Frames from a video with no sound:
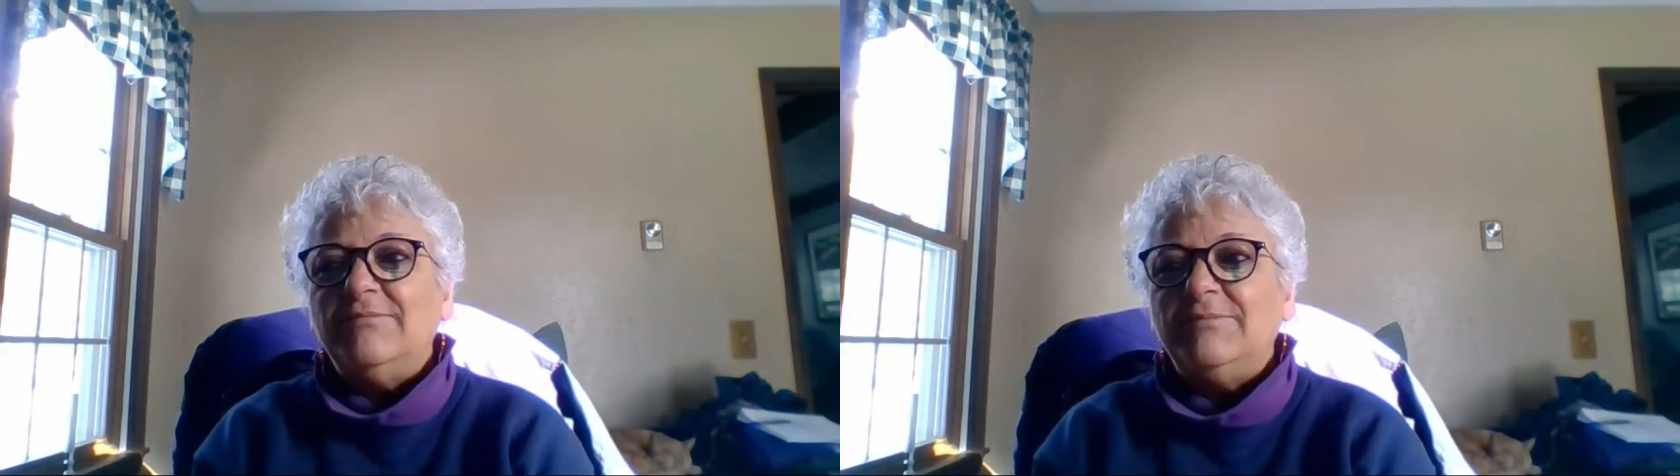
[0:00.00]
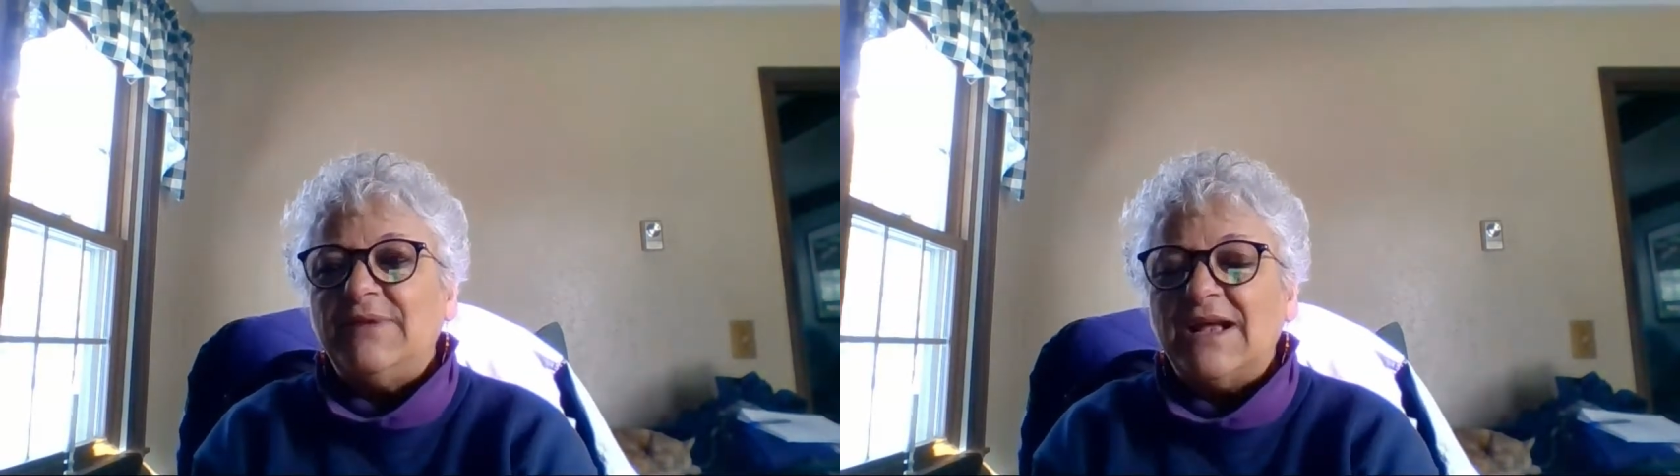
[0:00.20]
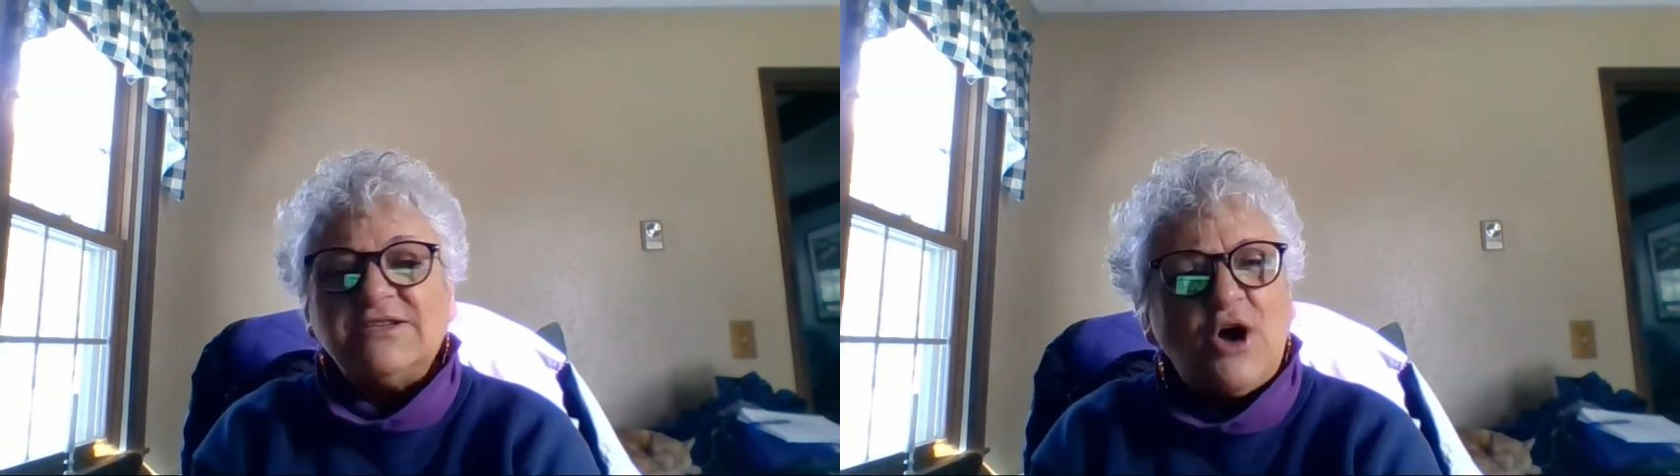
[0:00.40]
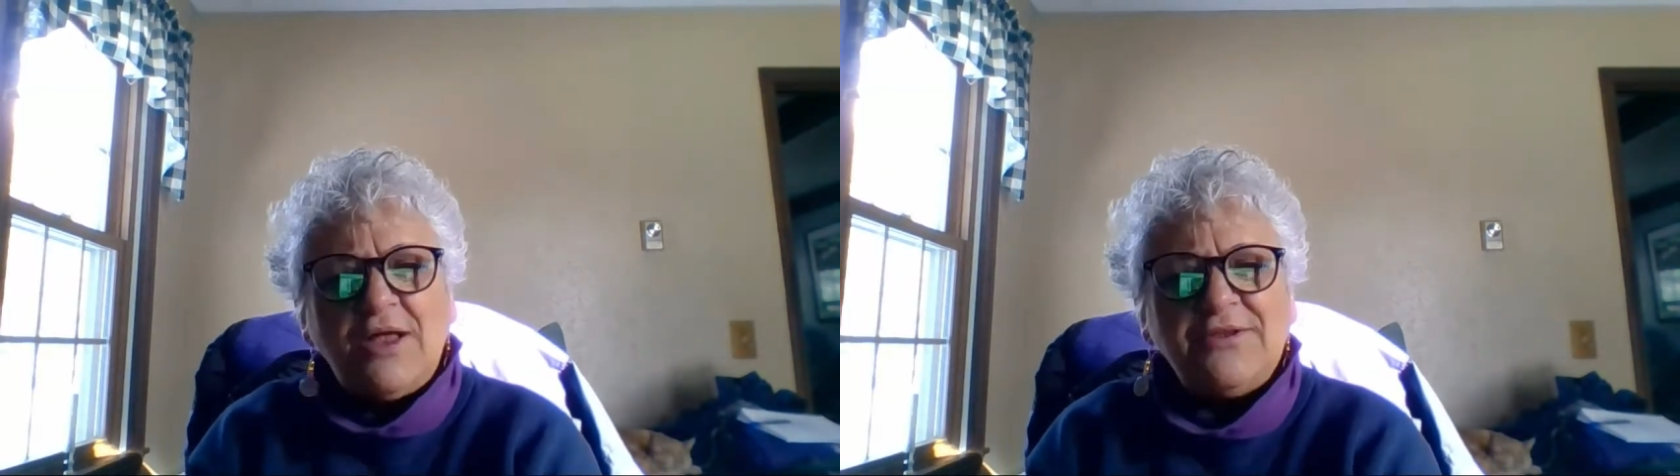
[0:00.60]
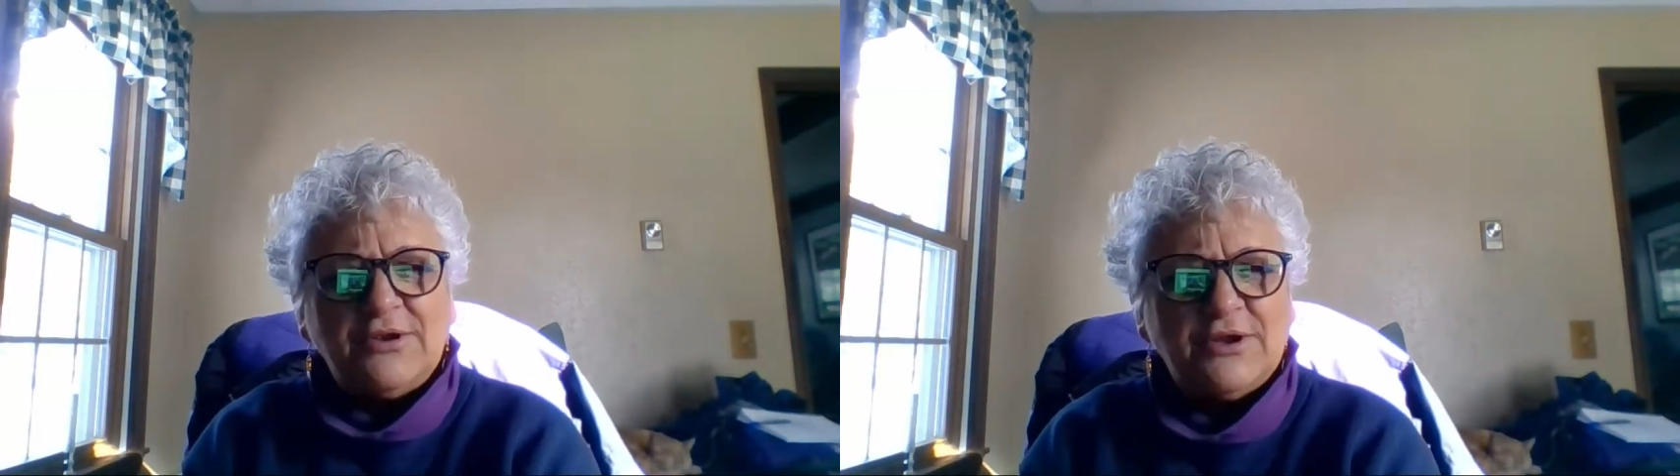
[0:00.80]
That's
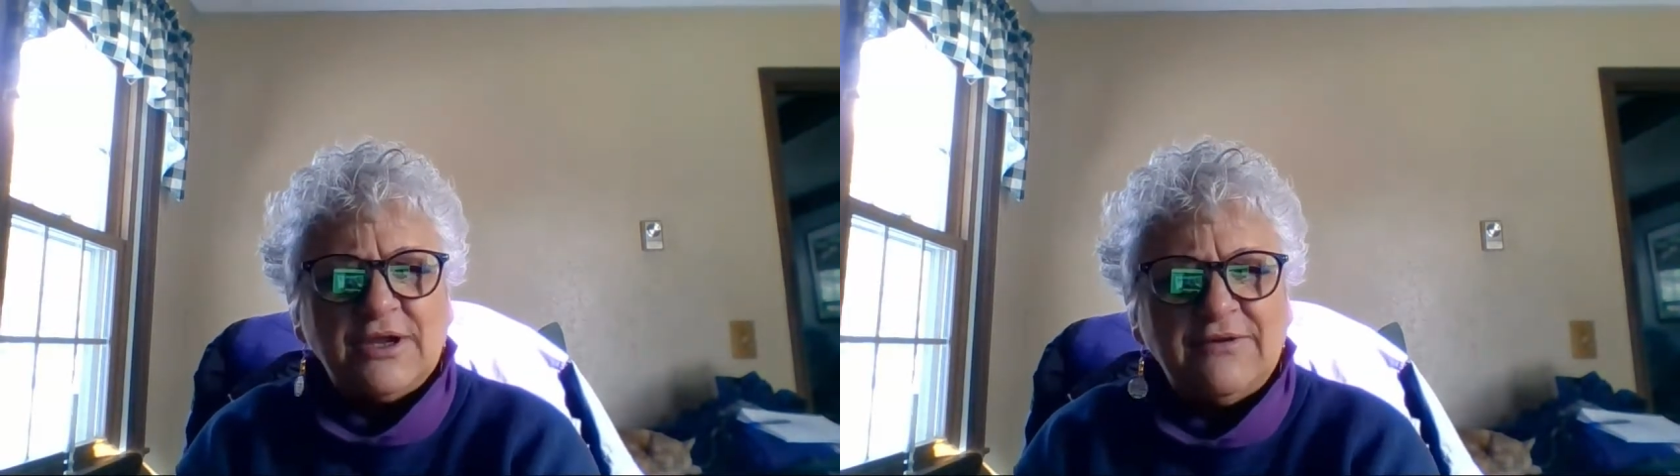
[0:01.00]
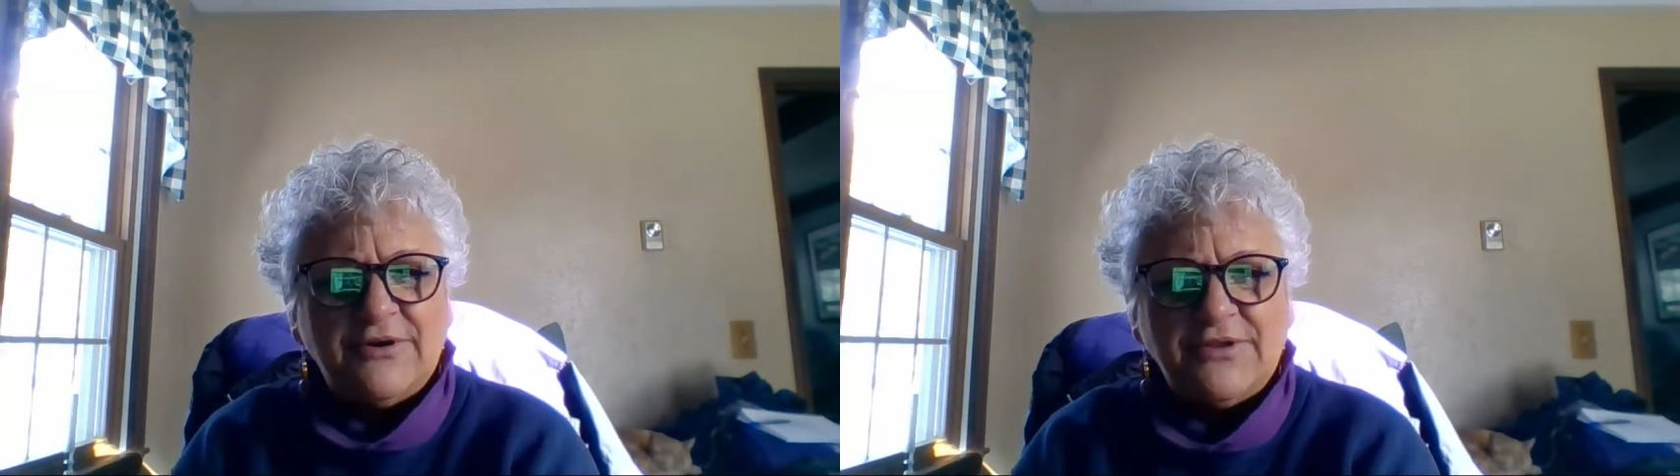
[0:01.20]
all they're looking for.